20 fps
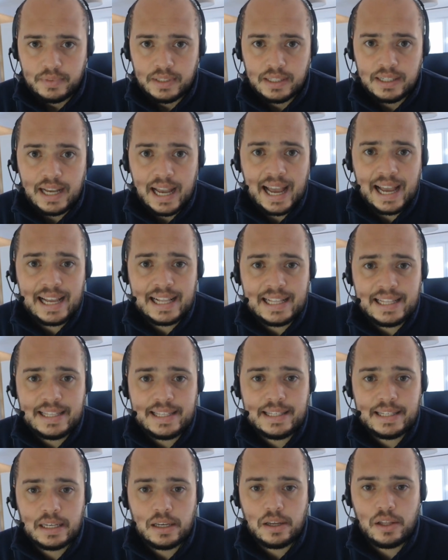
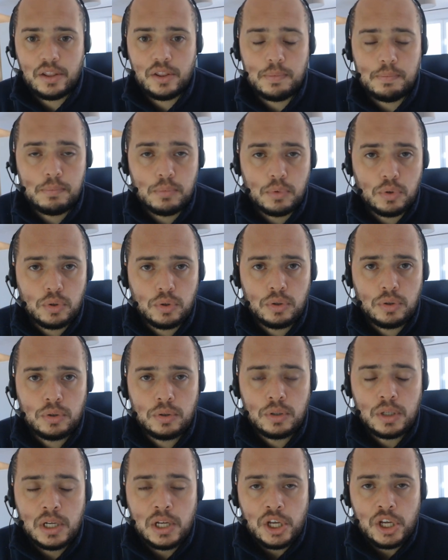and the
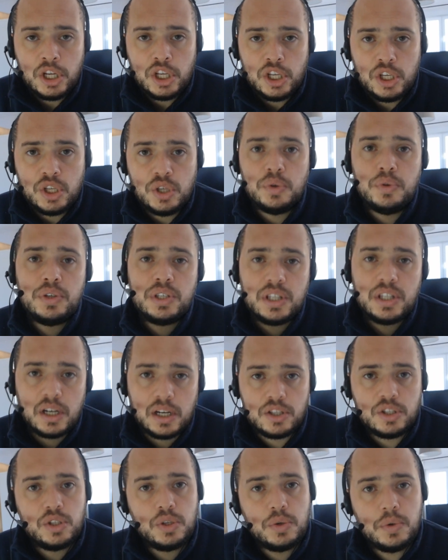more you
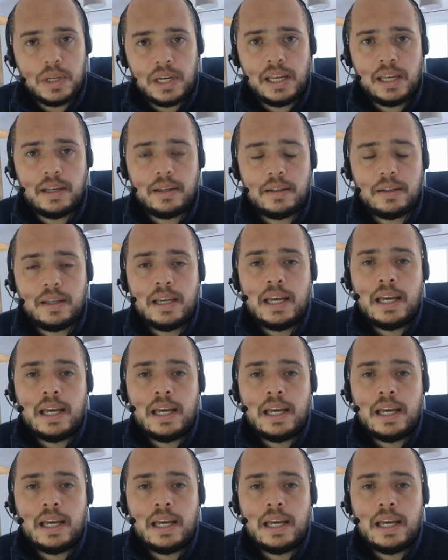start doing it,